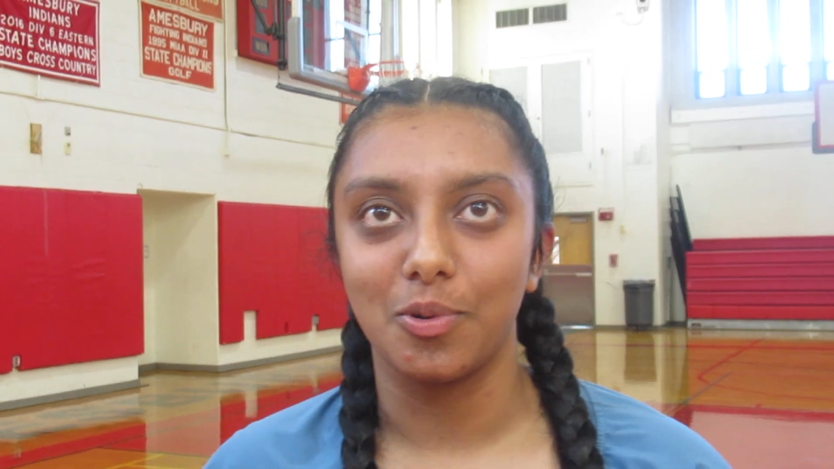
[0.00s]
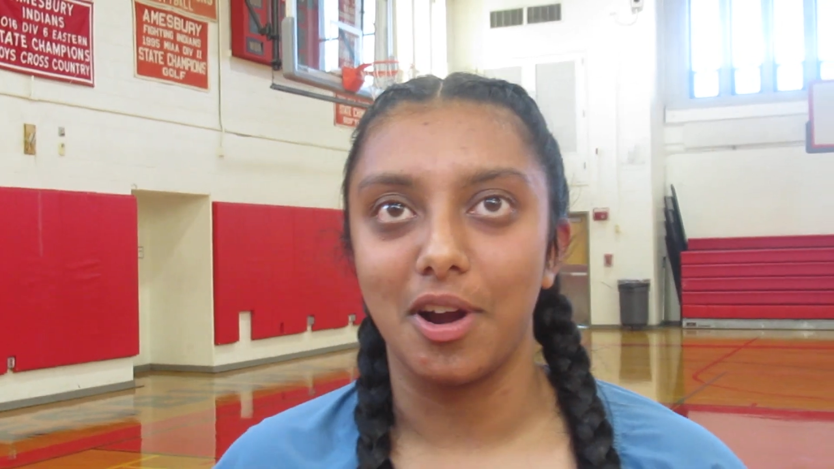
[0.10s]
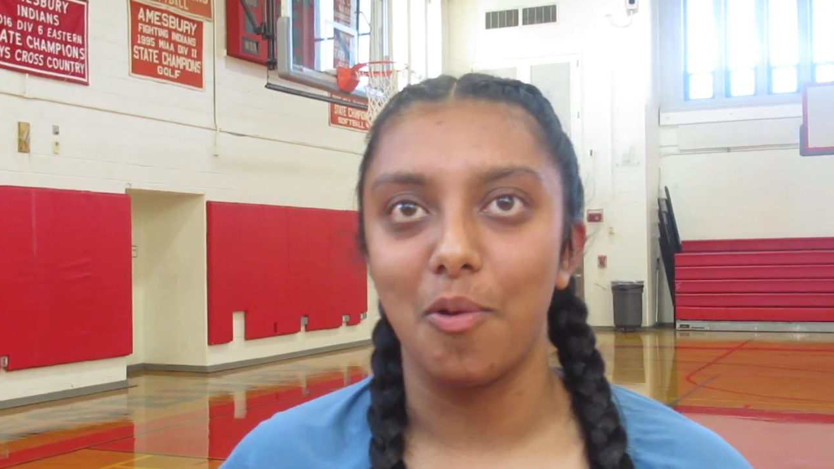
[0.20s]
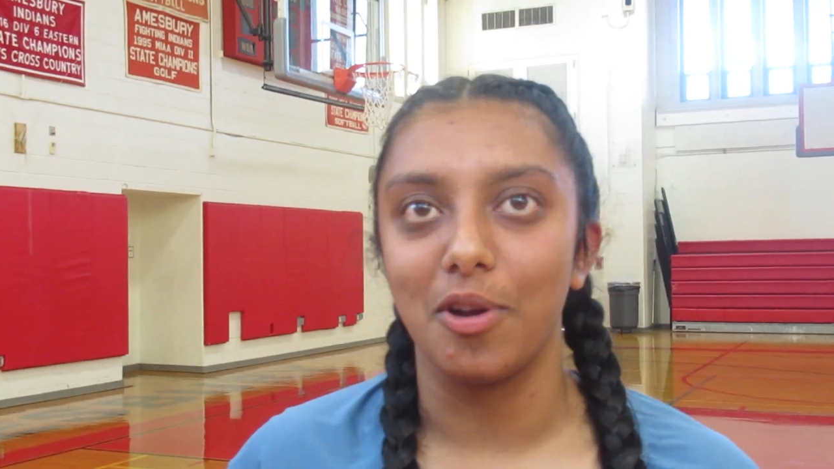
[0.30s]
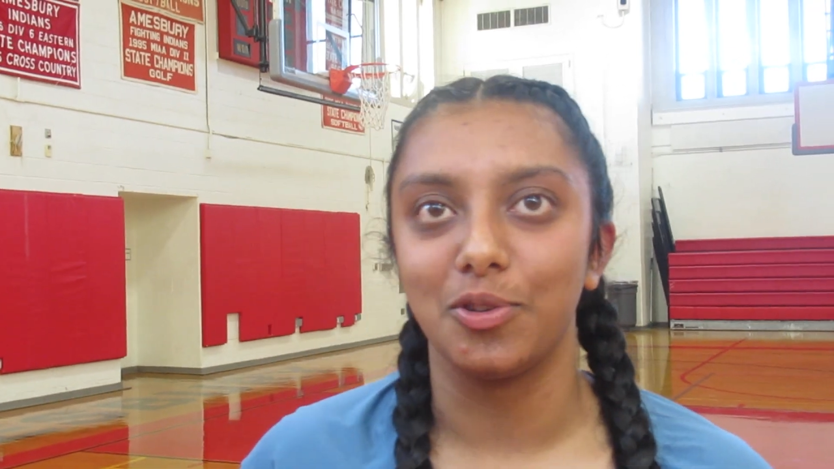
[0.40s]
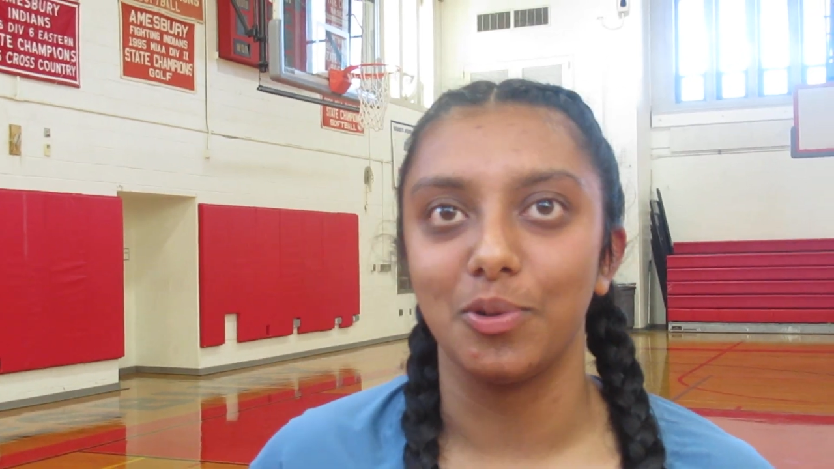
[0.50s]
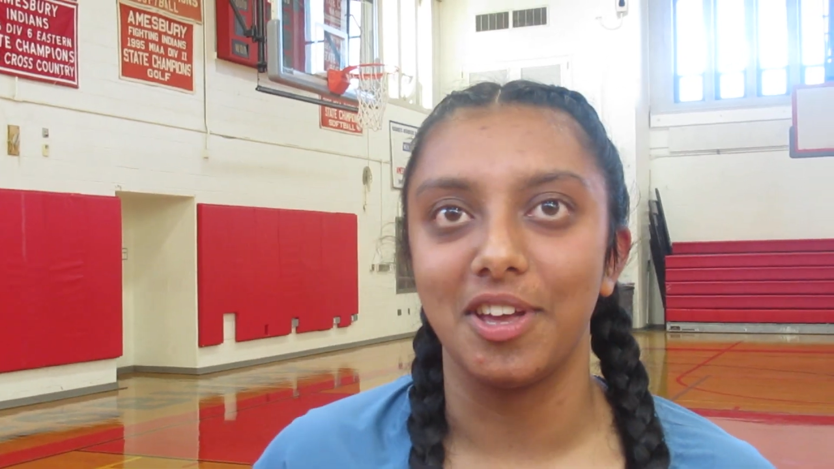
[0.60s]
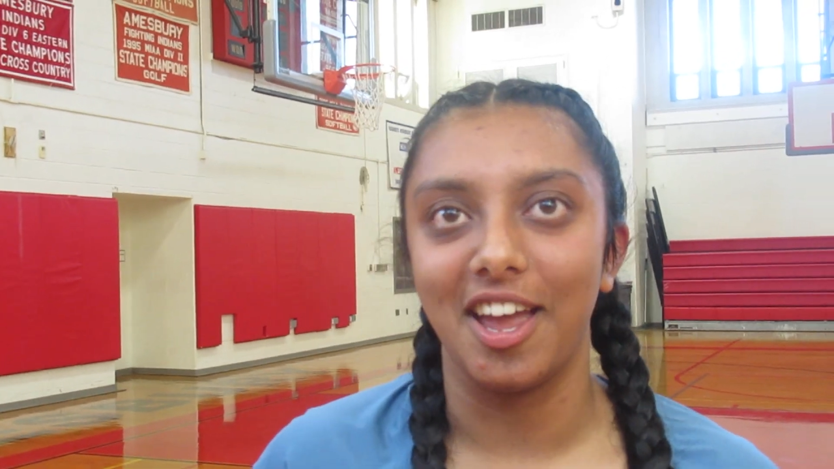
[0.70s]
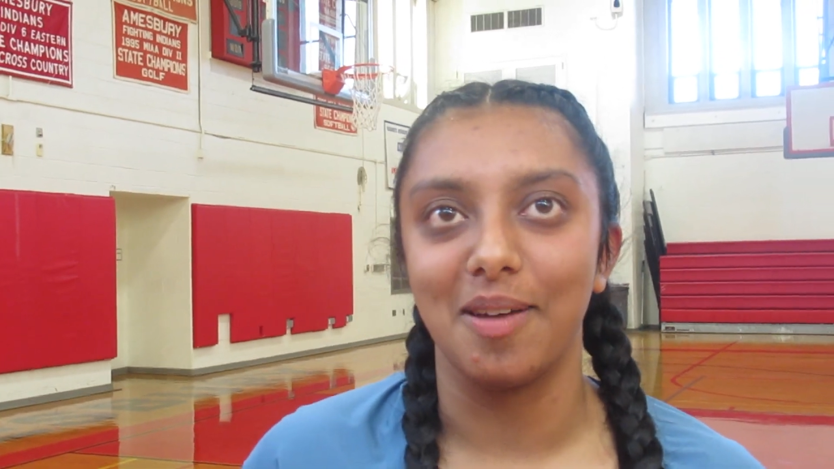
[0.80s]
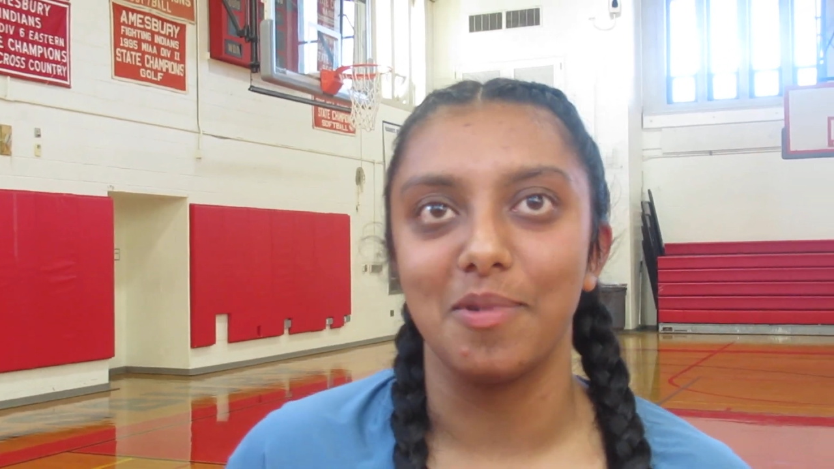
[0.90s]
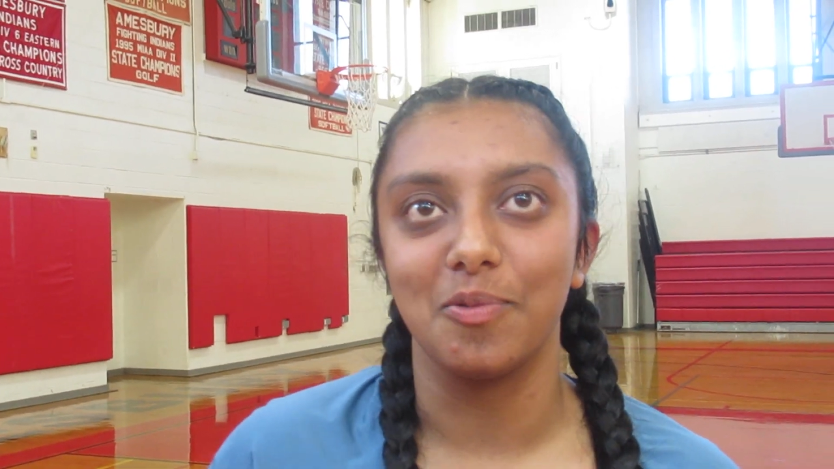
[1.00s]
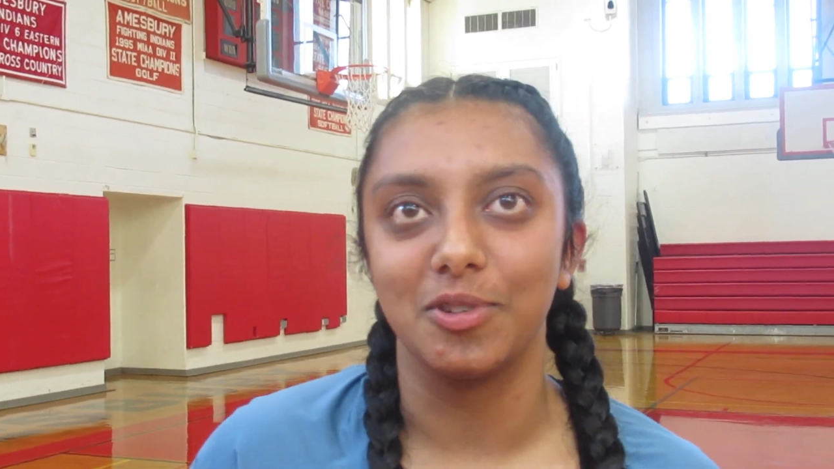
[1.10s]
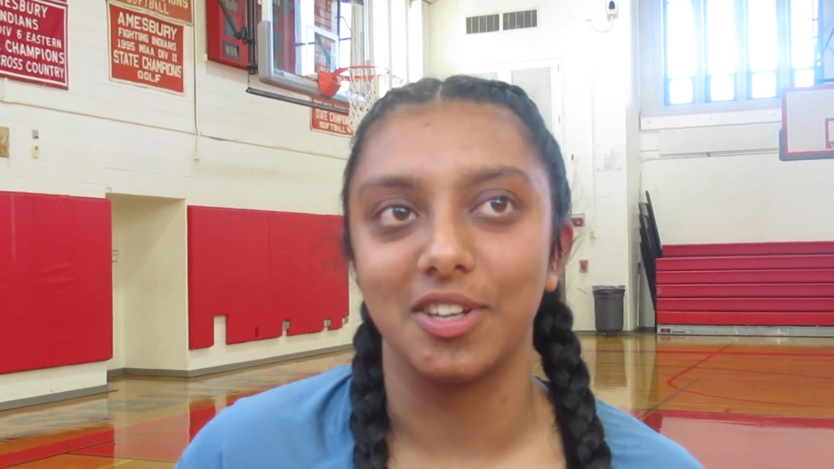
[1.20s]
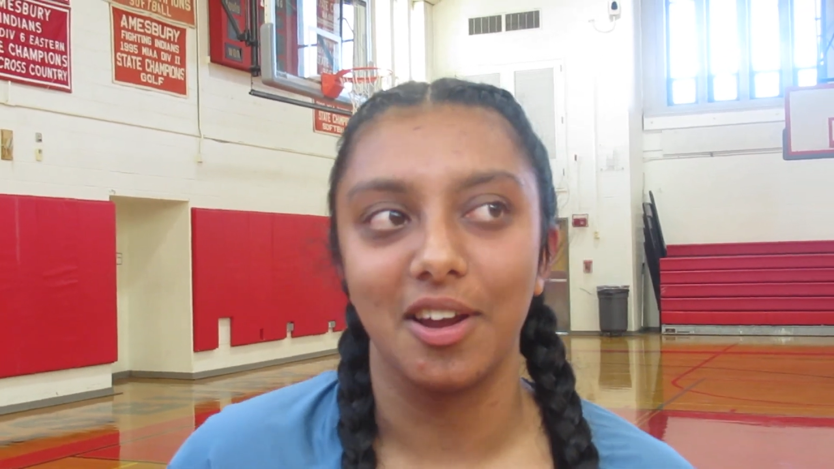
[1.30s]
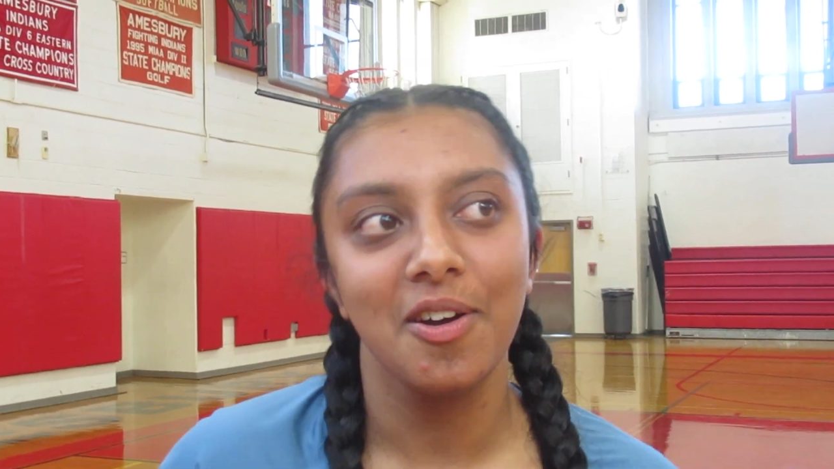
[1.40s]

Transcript: where I went to a game and was like,